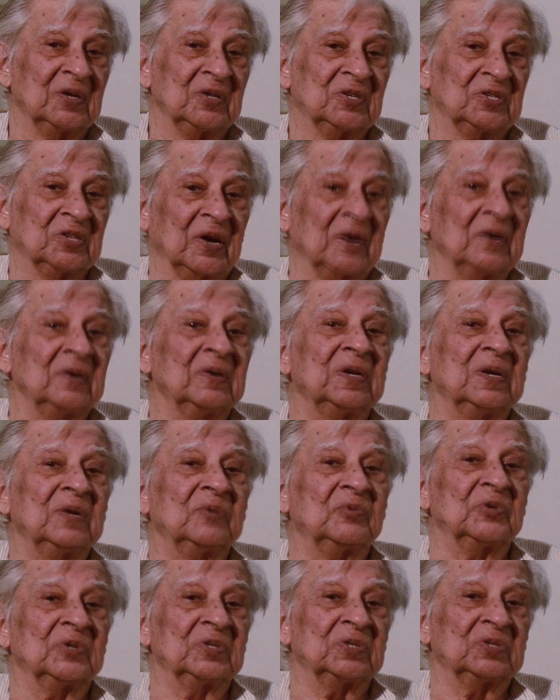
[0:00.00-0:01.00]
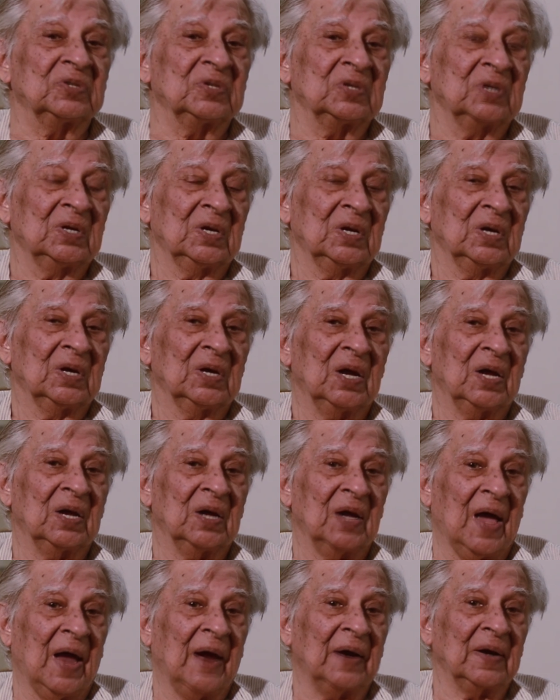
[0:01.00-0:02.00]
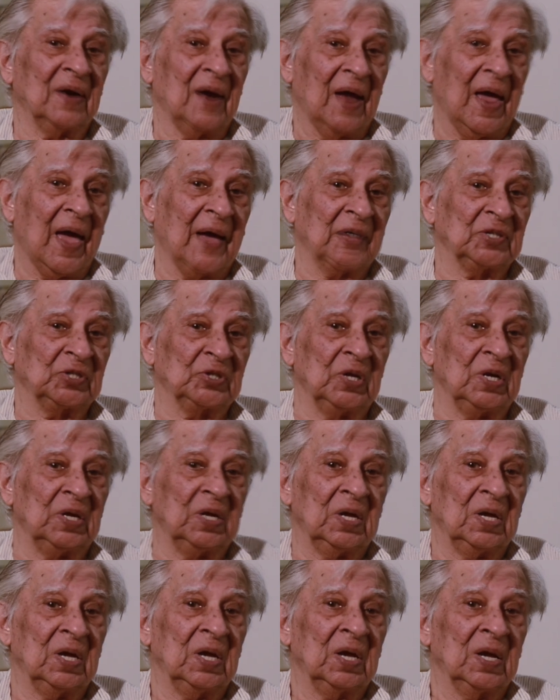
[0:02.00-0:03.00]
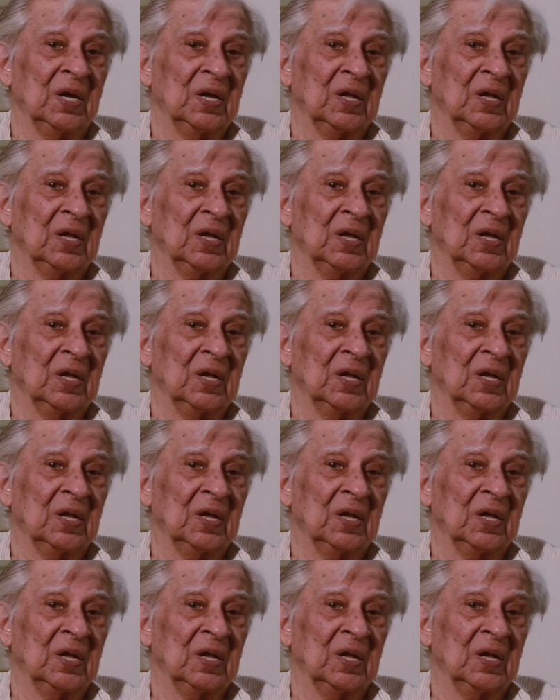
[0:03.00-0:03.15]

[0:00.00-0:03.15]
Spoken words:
subtlety had actually,